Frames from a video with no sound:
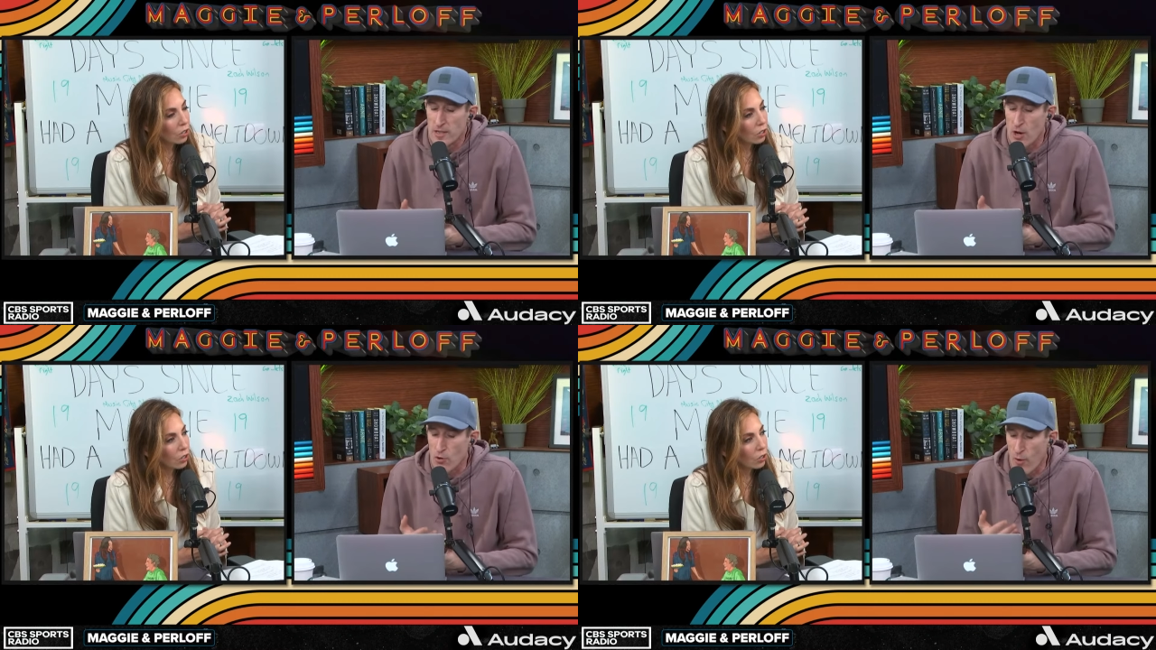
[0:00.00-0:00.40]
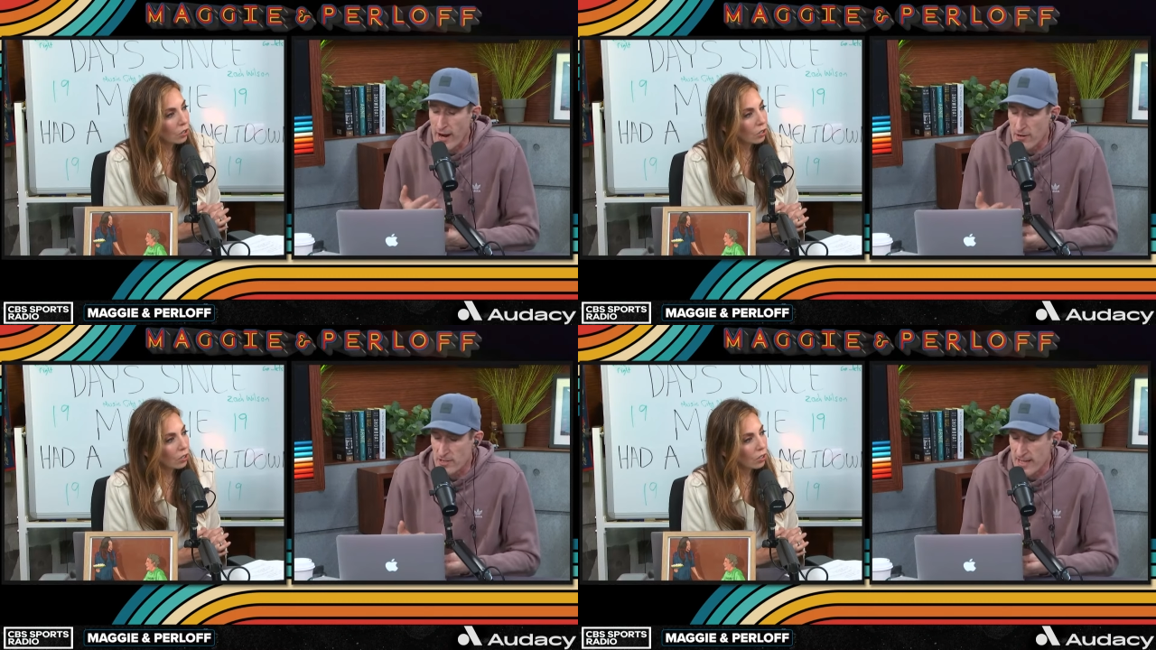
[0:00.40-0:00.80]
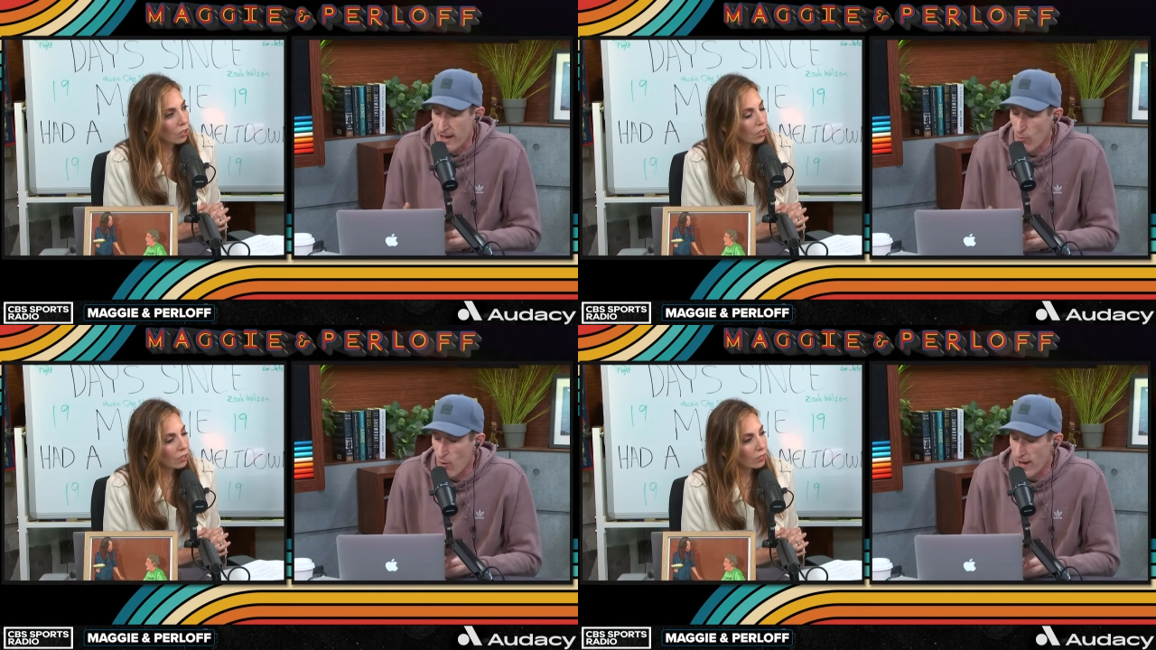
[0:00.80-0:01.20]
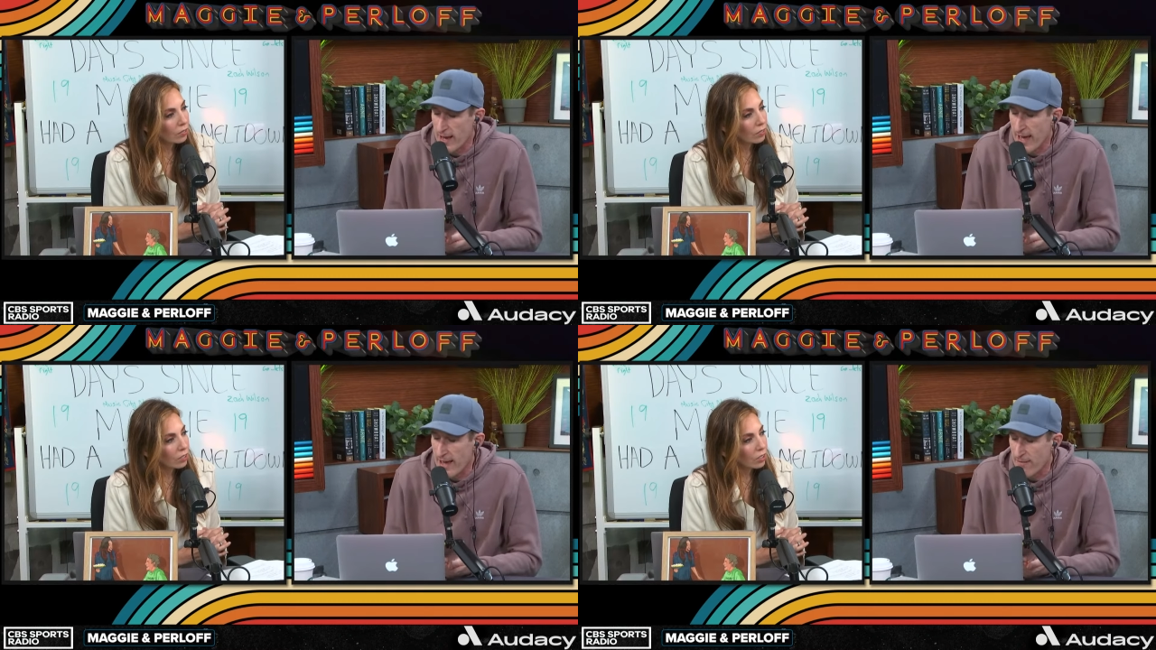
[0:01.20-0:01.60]
Speaker 1: don't quite understand
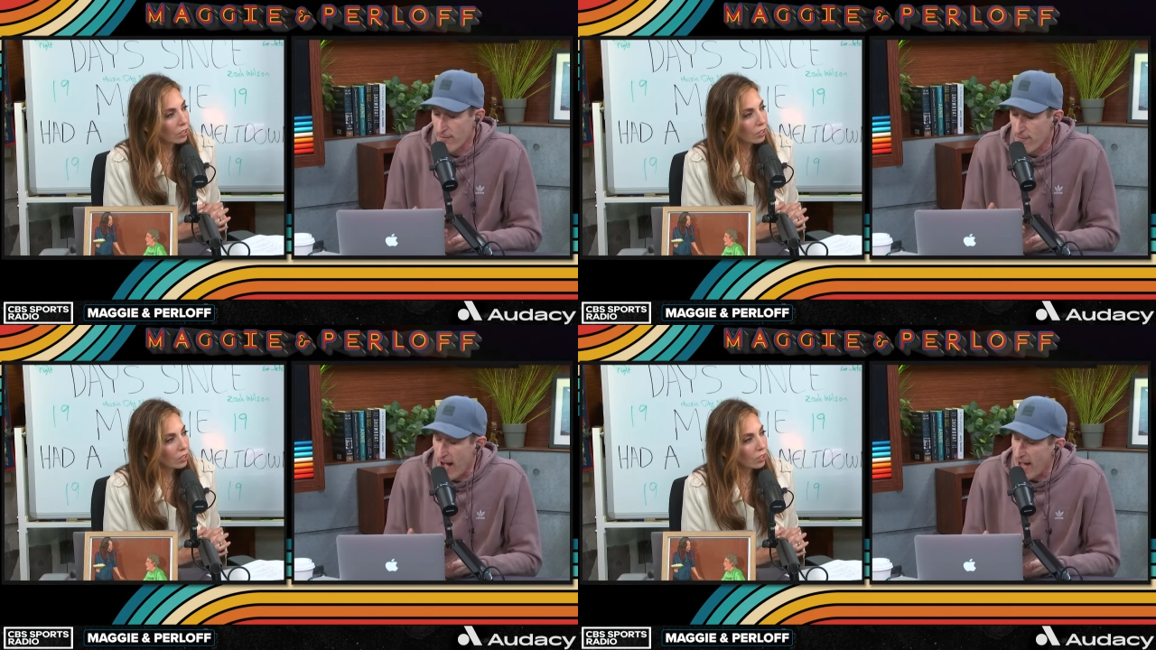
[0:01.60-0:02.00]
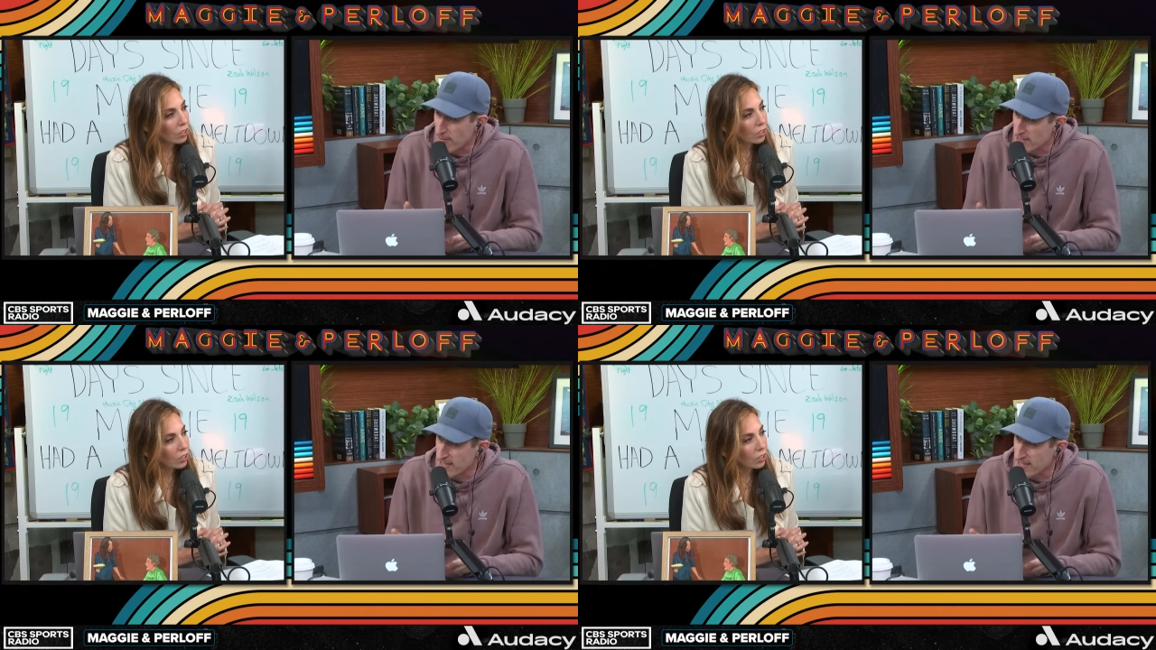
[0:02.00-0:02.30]
what a five and